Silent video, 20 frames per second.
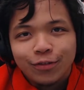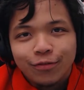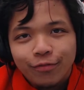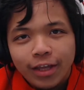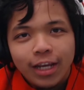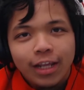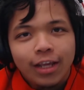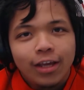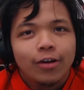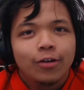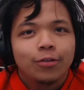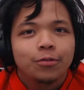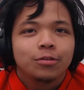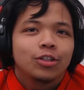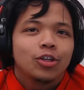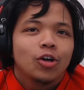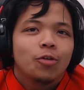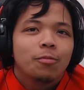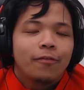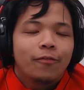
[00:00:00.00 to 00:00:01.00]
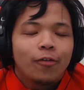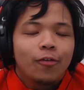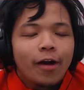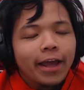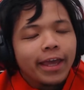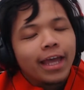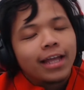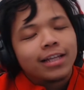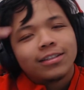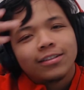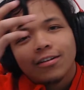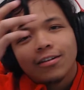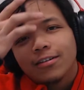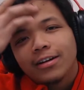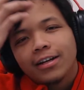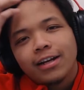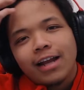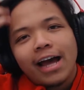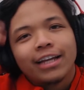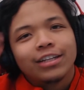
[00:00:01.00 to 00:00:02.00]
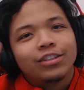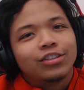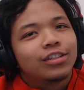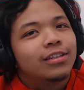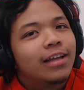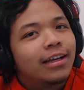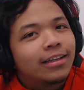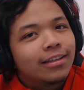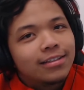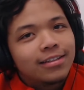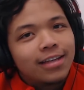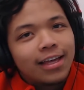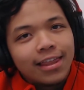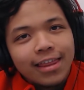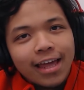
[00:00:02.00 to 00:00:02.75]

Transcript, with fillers: video so before I get started I'd just like to say